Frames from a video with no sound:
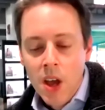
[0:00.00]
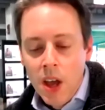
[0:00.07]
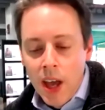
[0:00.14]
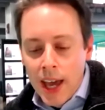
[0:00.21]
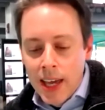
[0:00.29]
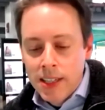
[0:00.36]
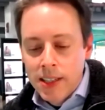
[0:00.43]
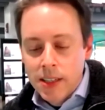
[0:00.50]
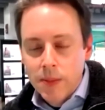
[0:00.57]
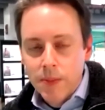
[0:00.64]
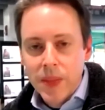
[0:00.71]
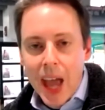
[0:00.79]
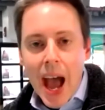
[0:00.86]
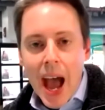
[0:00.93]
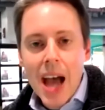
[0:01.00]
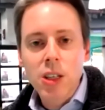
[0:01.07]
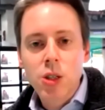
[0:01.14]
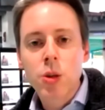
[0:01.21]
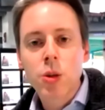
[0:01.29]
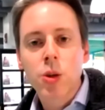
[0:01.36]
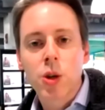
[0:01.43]
And
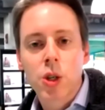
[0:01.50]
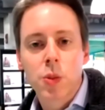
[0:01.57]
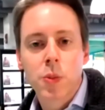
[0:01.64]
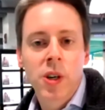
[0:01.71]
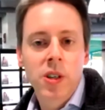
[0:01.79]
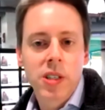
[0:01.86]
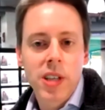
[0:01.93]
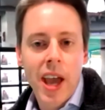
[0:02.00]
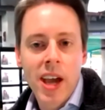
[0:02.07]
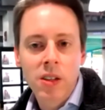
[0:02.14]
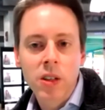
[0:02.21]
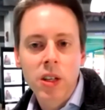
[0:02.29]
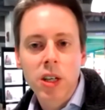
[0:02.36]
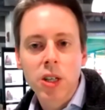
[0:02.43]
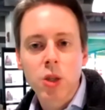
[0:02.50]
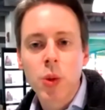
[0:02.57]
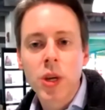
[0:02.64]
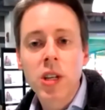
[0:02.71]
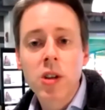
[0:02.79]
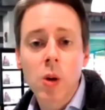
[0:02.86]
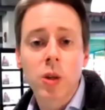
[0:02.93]
as user experience analysts,
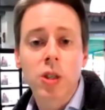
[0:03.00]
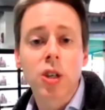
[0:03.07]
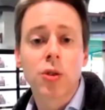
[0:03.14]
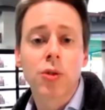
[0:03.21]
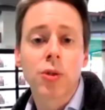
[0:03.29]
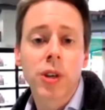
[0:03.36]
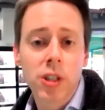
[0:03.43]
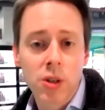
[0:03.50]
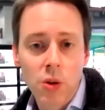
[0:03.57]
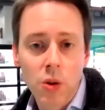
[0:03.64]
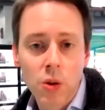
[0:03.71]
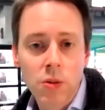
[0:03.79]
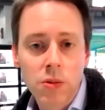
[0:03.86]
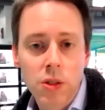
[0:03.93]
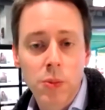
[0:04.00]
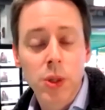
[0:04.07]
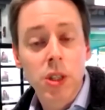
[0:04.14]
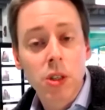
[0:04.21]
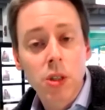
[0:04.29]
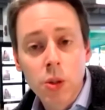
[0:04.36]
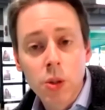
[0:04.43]
we know it's critical to put
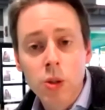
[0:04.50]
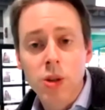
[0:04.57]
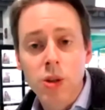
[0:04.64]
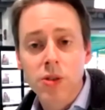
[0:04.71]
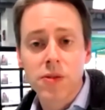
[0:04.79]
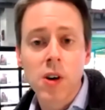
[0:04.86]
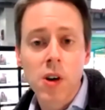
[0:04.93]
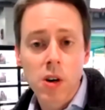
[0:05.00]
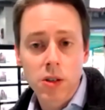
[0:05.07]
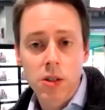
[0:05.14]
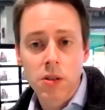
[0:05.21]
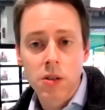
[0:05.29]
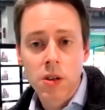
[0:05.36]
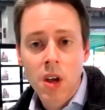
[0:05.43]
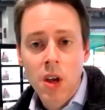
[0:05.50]
the user first,